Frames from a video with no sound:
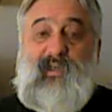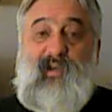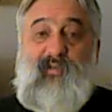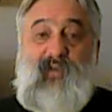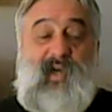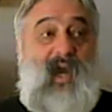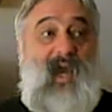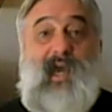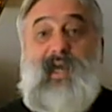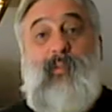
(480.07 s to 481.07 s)
the stuff in,
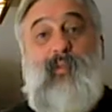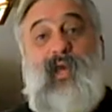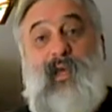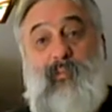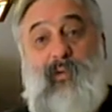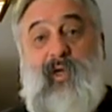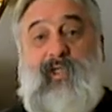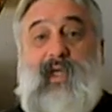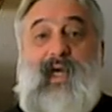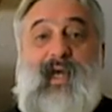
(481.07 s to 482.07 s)
and I'm going to eat a
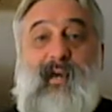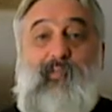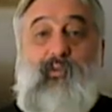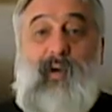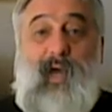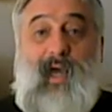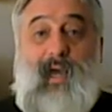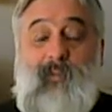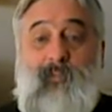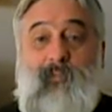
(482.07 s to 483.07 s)
piece of that apple
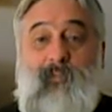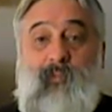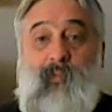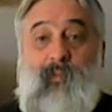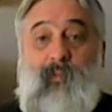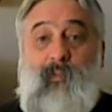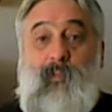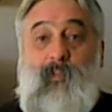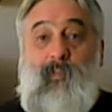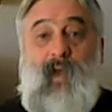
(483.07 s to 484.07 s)
pie.
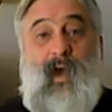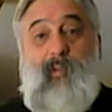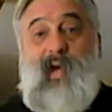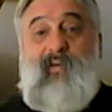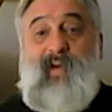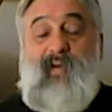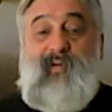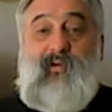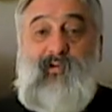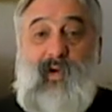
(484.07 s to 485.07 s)
I might even have
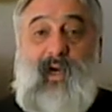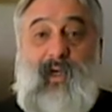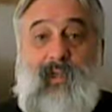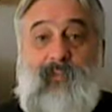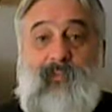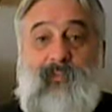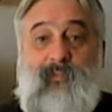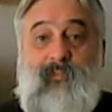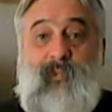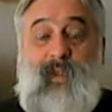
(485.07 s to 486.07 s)
a drink.
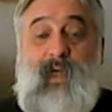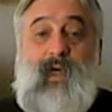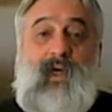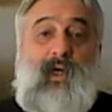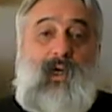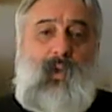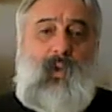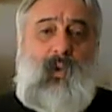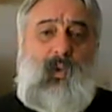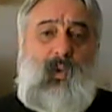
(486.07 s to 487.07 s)

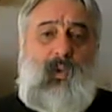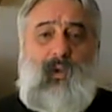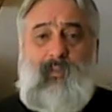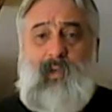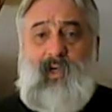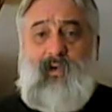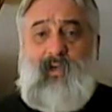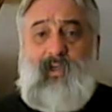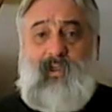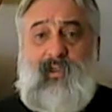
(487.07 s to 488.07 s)
Oh, my
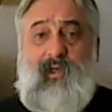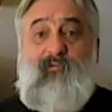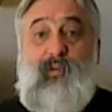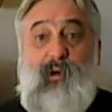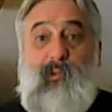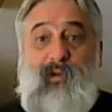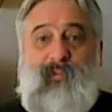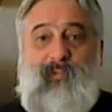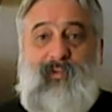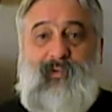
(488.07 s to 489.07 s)
goodness, of bourbon.
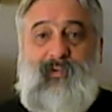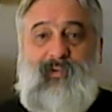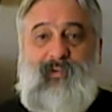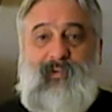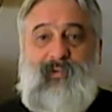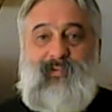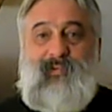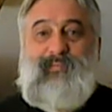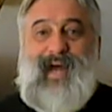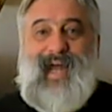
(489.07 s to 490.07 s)

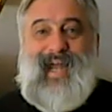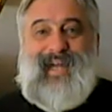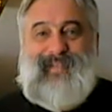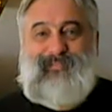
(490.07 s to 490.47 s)
Goodbye.